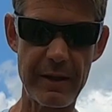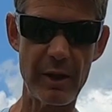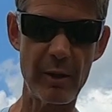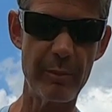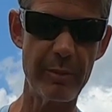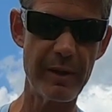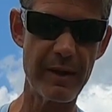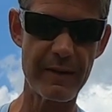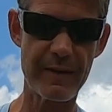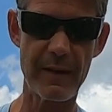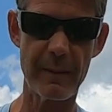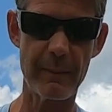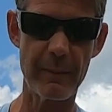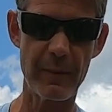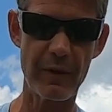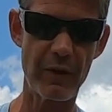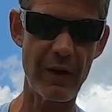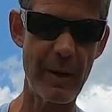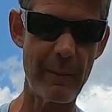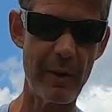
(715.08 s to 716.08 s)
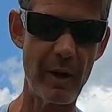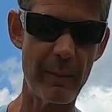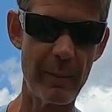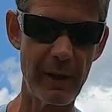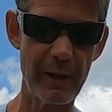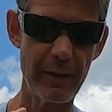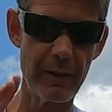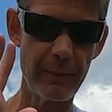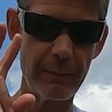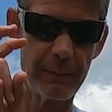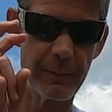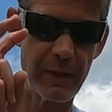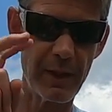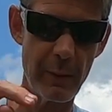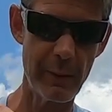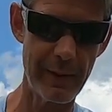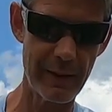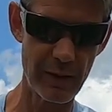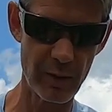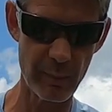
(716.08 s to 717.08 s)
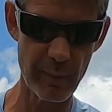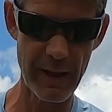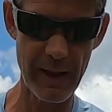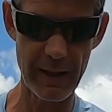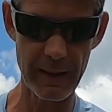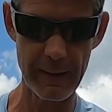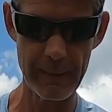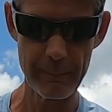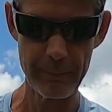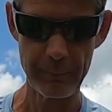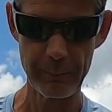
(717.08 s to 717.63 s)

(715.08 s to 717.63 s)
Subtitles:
gotta open this up, grab out my little co-angler bag,